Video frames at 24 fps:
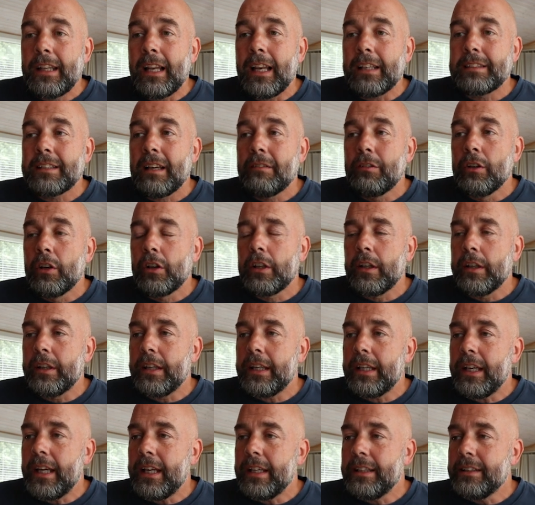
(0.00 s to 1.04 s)
Now let's have a look at
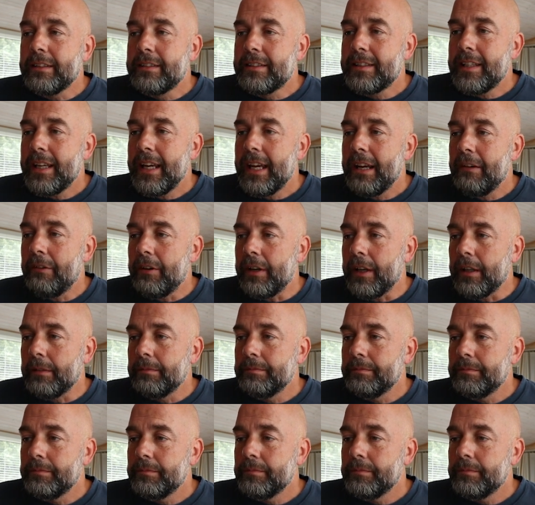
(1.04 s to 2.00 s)
the interior.